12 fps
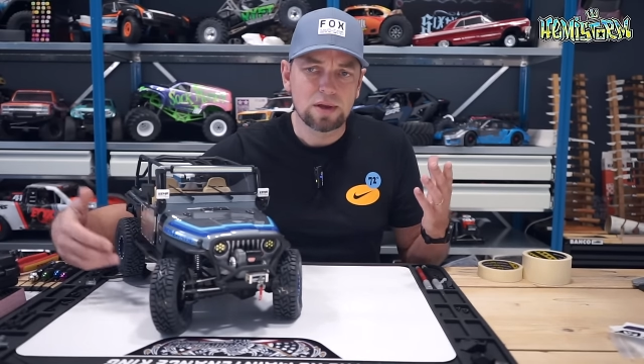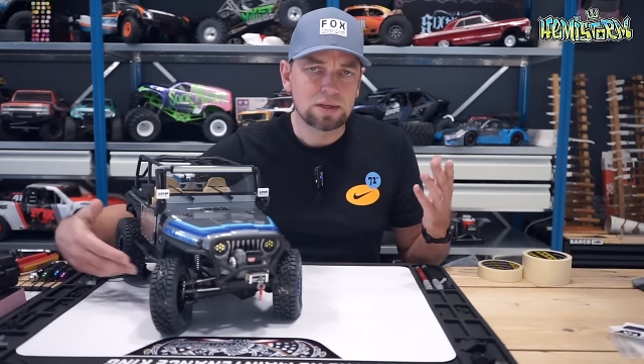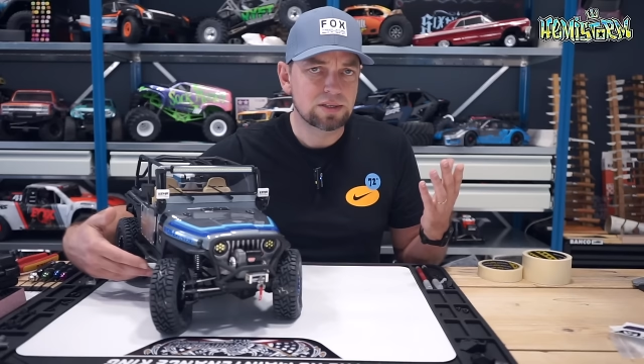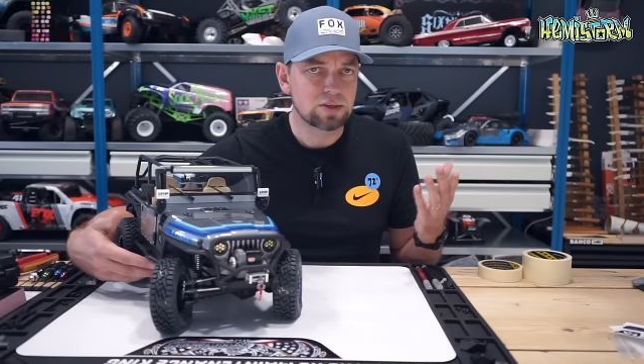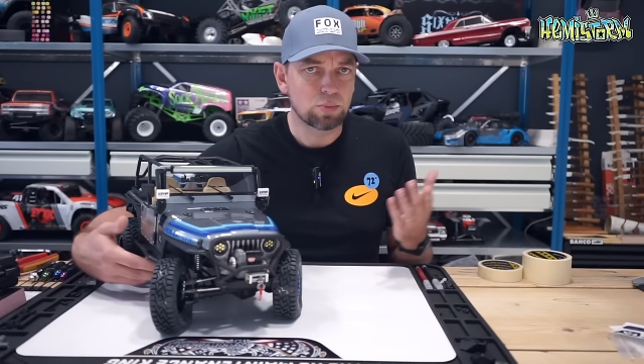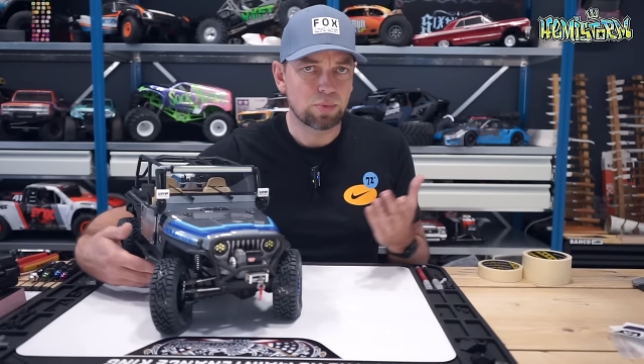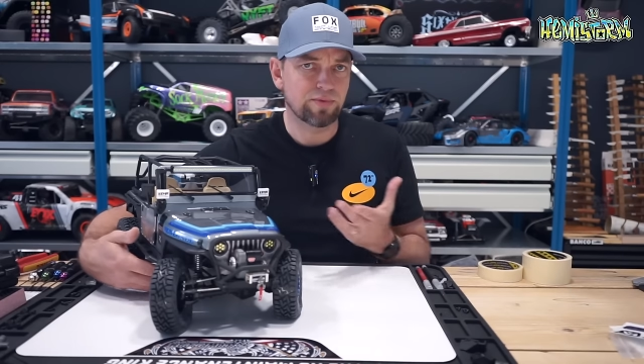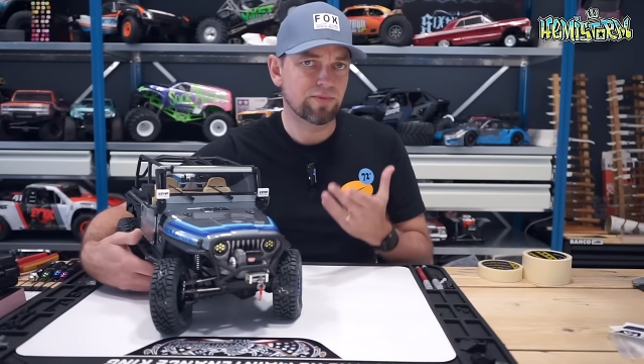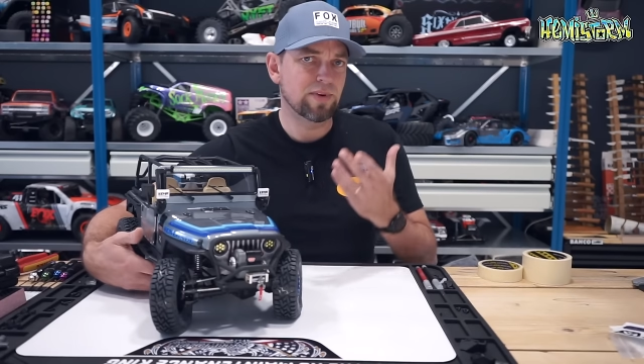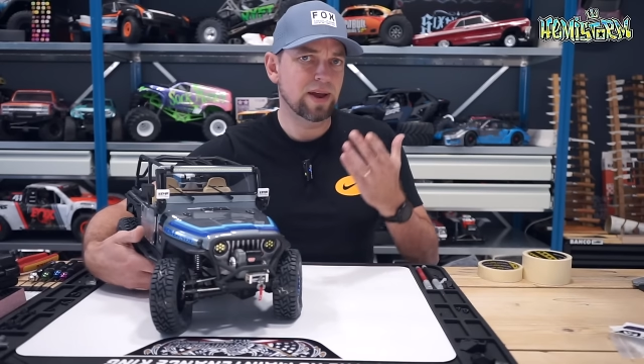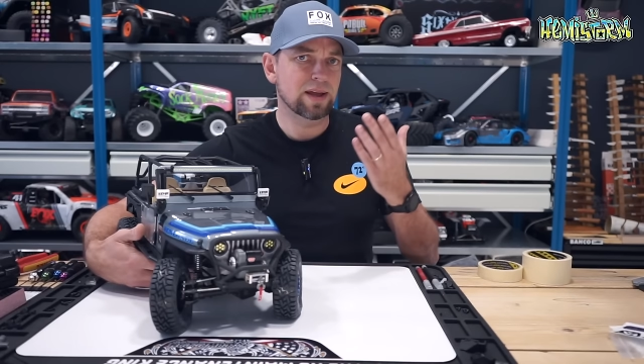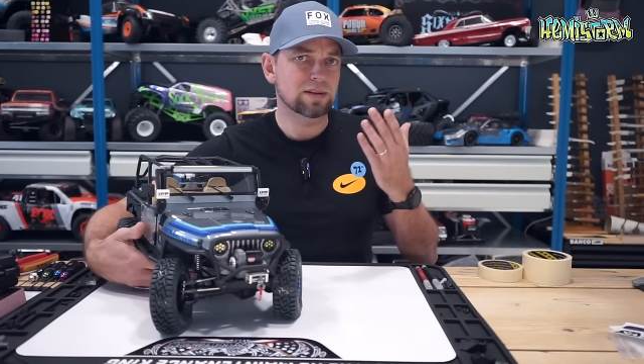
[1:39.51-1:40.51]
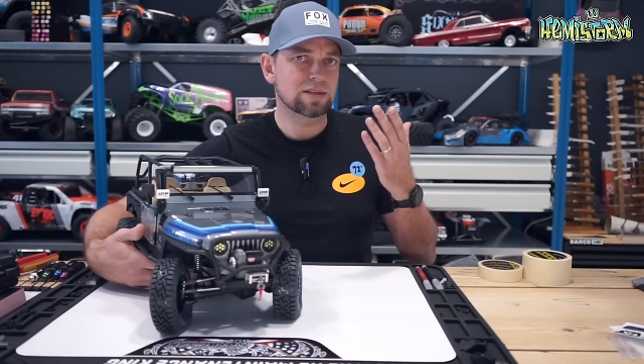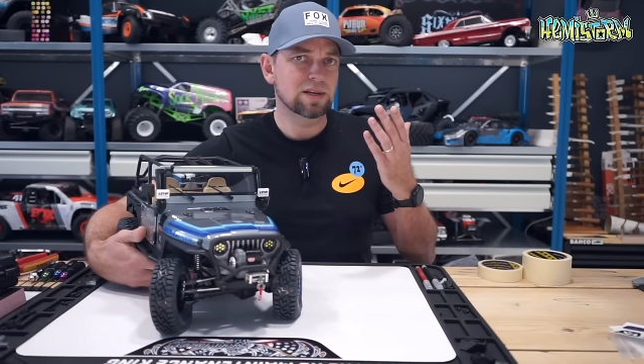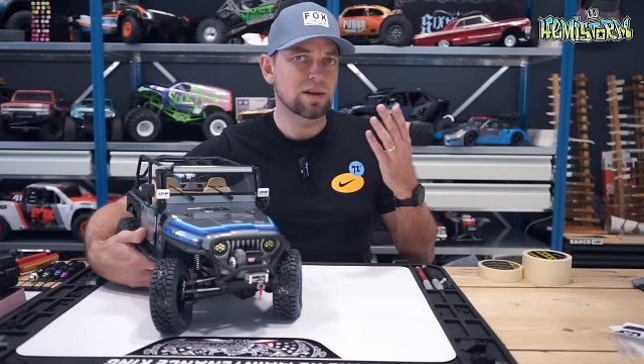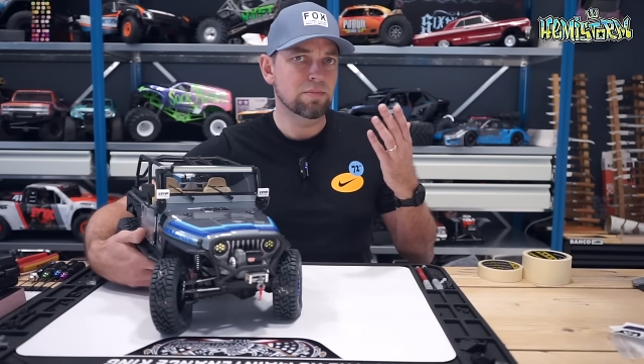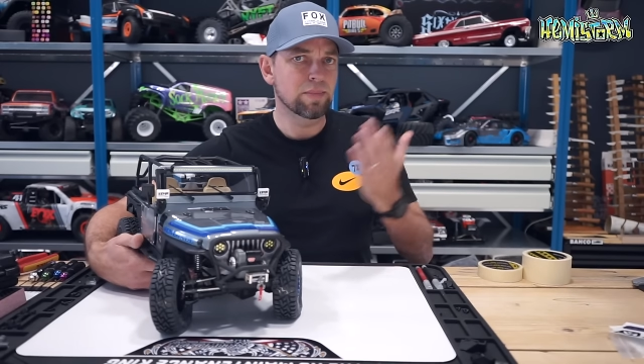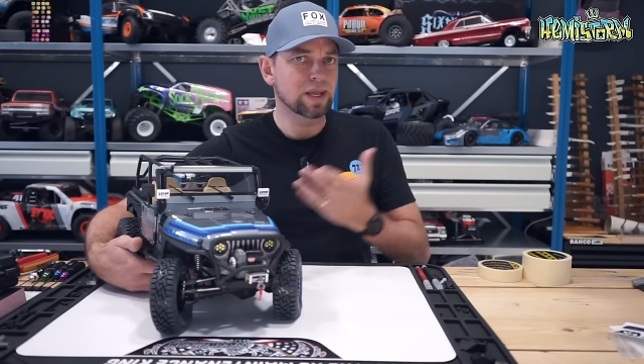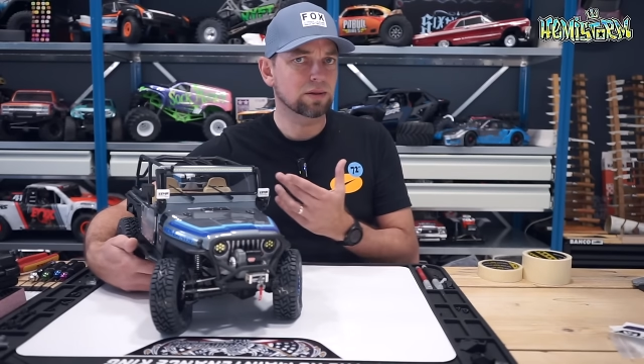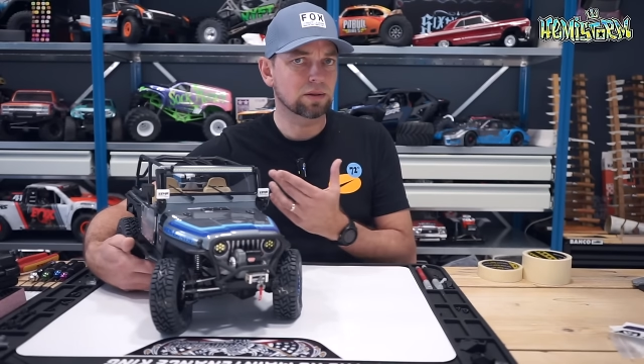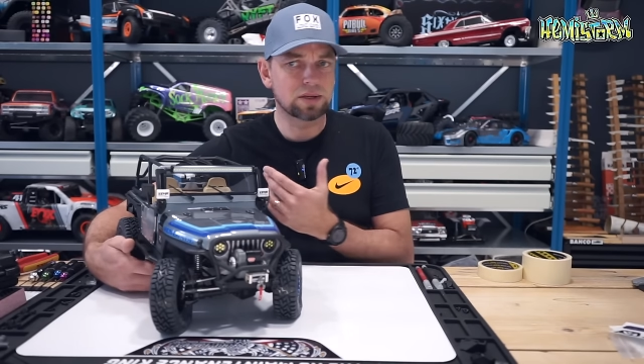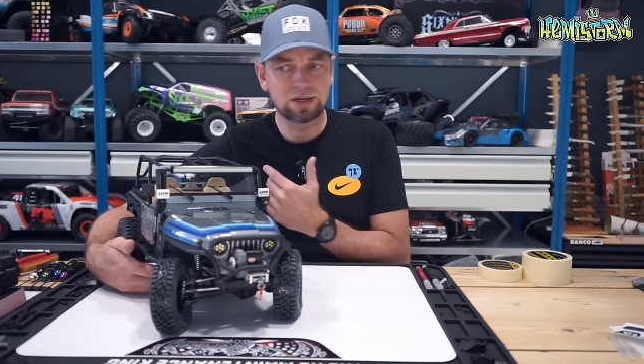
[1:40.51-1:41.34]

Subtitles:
super fancy metal